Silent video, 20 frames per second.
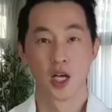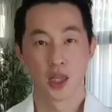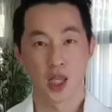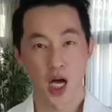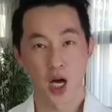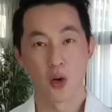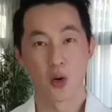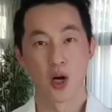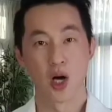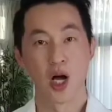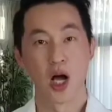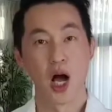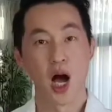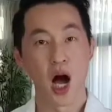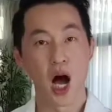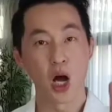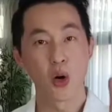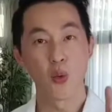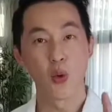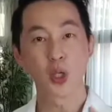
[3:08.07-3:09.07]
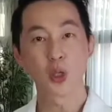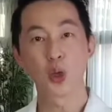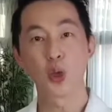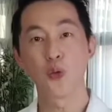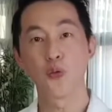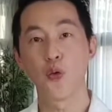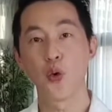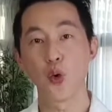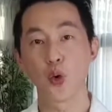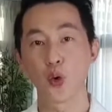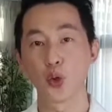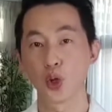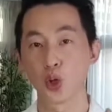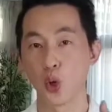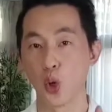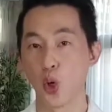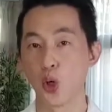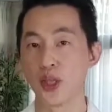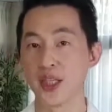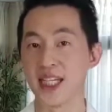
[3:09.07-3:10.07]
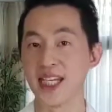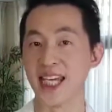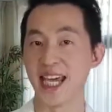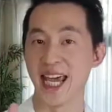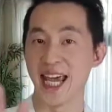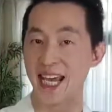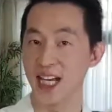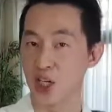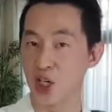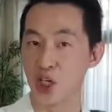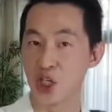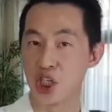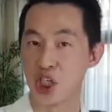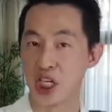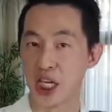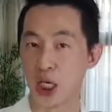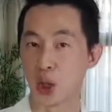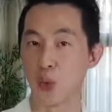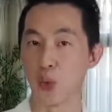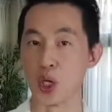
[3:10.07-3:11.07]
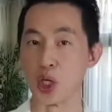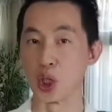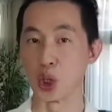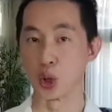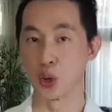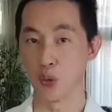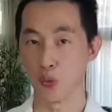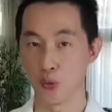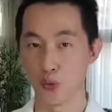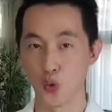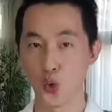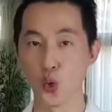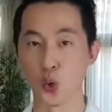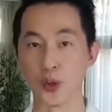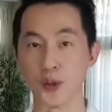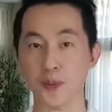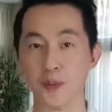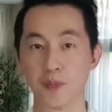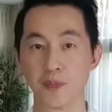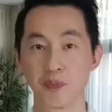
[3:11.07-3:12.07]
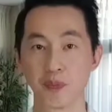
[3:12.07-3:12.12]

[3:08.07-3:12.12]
Now, I want you to focus on the energy equation of food.